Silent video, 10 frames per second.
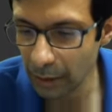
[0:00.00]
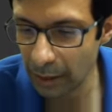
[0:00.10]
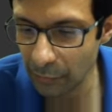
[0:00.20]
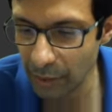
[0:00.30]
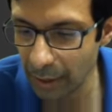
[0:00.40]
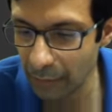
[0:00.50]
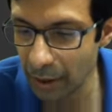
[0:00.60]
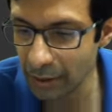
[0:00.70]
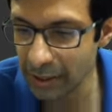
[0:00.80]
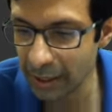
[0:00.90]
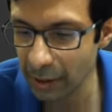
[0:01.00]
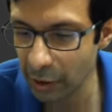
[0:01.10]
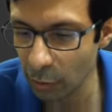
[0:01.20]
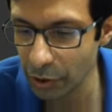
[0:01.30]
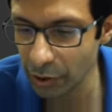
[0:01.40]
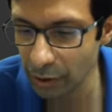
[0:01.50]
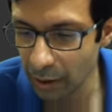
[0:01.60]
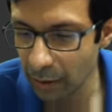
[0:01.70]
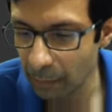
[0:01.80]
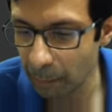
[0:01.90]
and we have our second equation,
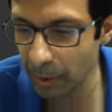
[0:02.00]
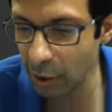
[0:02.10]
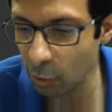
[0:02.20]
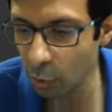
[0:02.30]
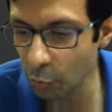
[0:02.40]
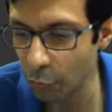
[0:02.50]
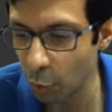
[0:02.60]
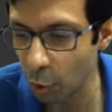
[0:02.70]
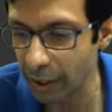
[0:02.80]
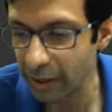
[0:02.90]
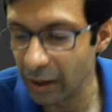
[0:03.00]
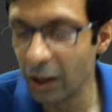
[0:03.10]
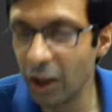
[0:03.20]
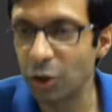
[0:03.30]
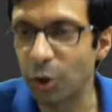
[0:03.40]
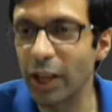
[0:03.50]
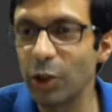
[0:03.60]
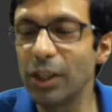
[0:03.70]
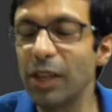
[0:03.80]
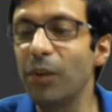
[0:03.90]
B equal to 4D. So can
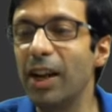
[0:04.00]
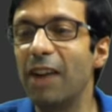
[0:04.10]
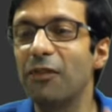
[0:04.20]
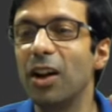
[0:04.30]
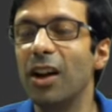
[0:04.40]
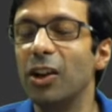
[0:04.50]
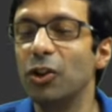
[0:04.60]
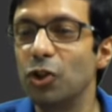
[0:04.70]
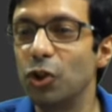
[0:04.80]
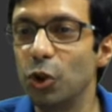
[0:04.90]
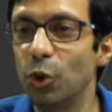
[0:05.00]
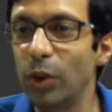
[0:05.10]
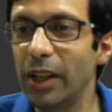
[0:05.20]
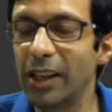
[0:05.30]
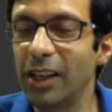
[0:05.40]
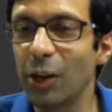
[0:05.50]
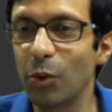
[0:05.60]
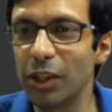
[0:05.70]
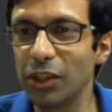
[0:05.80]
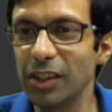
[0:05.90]
you see we have two linear
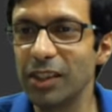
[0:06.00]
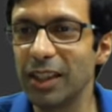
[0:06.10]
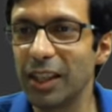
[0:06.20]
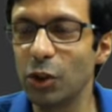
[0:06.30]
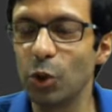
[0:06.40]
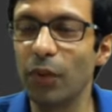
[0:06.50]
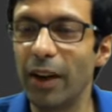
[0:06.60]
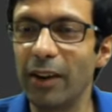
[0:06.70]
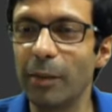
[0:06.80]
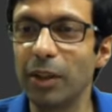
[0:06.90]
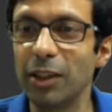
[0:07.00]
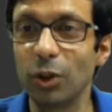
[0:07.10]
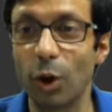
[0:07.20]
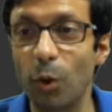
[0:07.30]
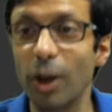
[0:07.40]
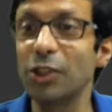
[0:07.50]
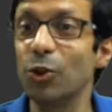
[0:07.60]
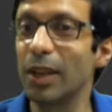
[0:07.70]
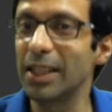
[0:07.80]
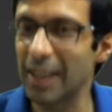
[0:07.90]
equations in two variables, or what is
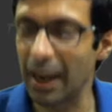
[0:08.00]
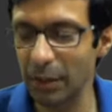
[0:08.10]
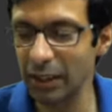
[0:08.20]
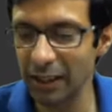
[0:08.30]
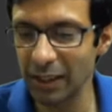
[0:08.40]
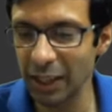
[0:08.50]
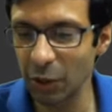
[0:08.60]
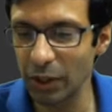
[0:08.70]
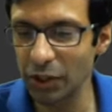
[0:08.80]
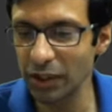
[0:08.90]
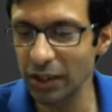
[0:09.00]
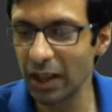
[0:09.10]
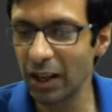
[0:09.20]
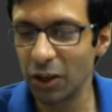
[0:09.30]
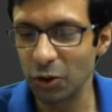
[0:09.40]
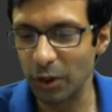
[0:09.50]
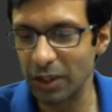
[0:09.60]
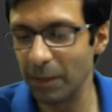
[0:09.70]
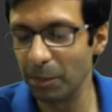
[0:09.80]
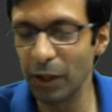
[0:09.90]
known as simultaneous equations. So
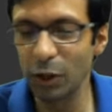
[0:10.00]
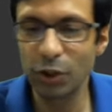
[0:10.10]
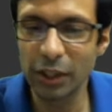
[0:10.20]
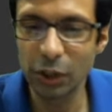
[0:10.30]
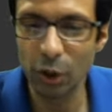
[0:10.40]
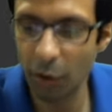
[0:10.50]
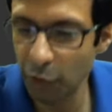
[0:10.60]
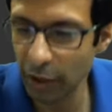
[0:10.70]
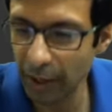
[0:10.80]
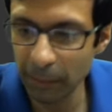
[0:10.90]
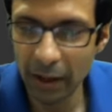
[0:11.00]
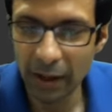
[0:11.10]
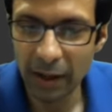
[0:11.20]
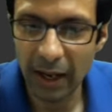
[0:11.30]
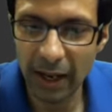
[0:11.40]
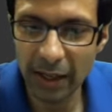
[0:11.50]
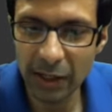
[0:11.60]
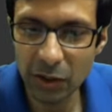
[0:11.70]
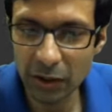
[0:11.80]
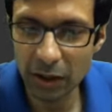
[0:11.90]
it's simple, you just solve for them, and
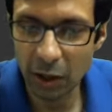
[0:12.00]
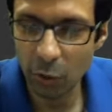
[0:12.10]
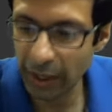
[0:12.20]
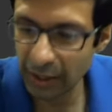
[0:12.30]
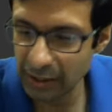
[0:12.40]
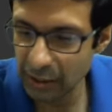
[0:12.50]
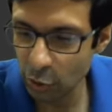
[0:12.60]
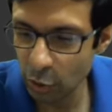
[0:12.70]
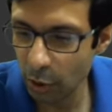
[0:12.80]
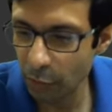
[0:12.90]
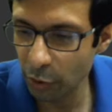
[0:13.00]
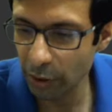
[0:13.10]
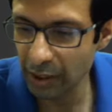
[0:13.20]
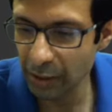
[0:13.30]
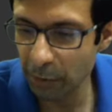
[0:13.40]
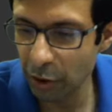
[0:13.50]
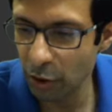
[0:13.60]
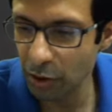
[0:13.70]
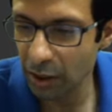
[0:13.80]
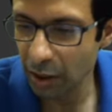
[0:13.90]
it's quite easy to solve for these,
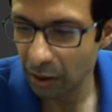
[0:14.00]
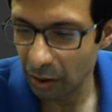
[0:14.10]
because